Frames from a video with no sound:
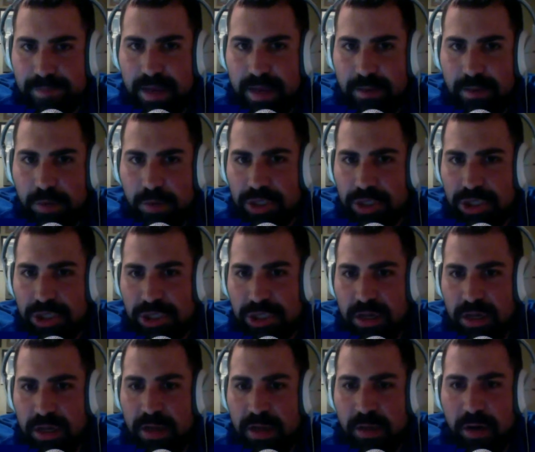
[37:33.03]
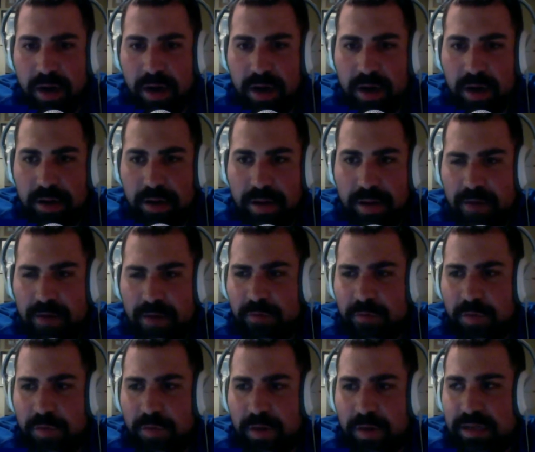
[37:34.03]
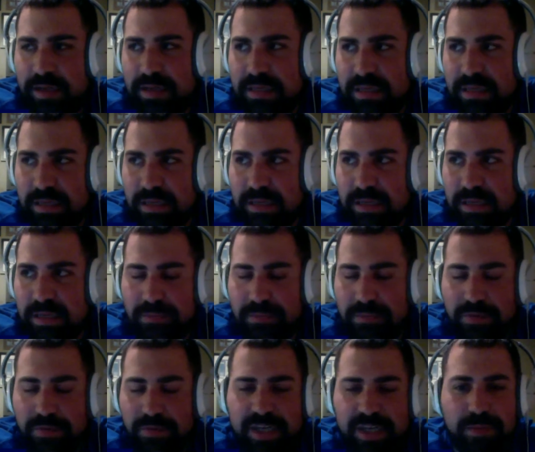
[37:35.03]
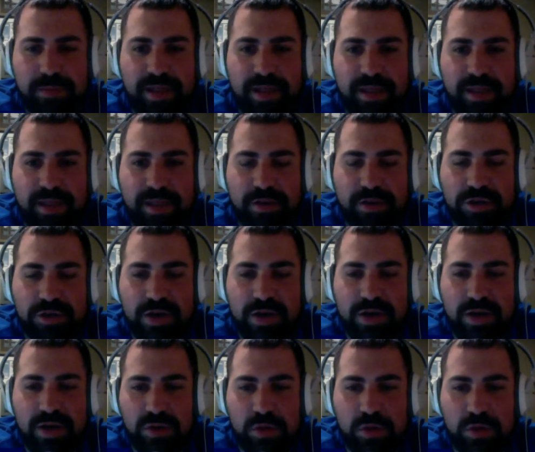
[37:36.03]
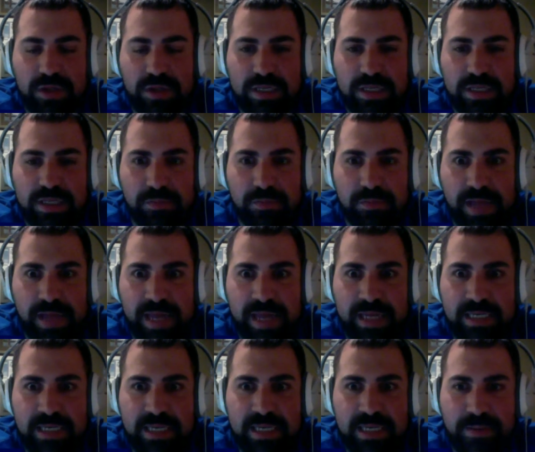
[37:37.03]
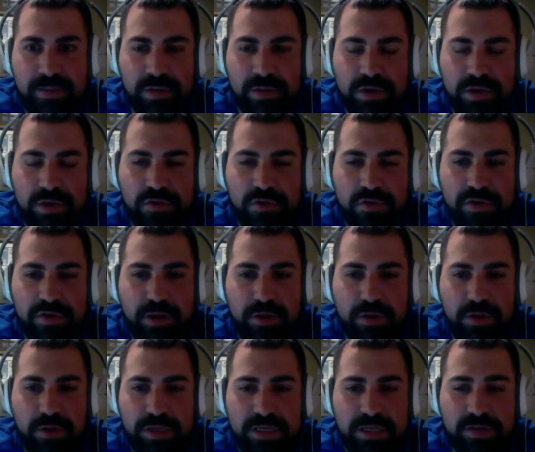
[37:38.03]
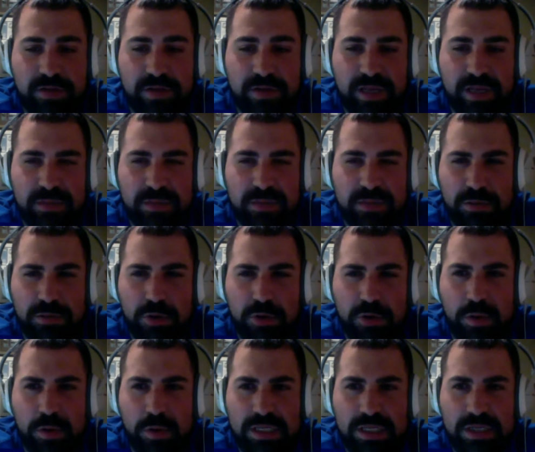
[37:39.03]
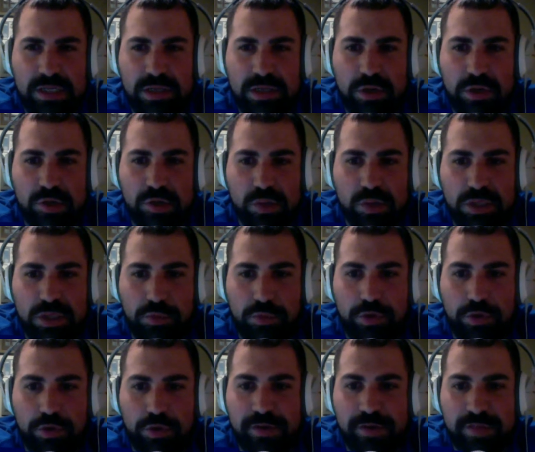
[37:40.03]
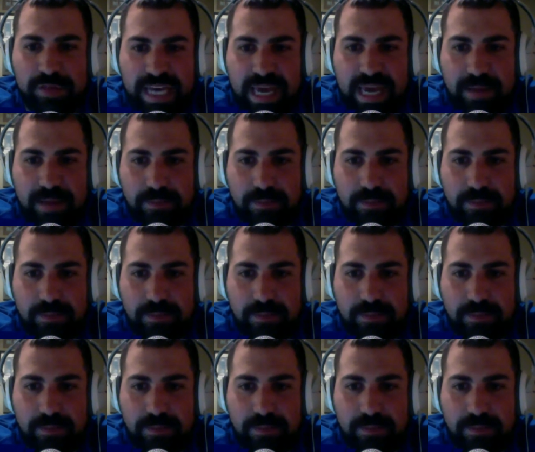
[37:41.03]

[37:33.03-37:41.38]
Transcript: which everyone is impressed by, that you could travel to all these different planets, that people can create all these different things, but no one still knows what's the point of the game.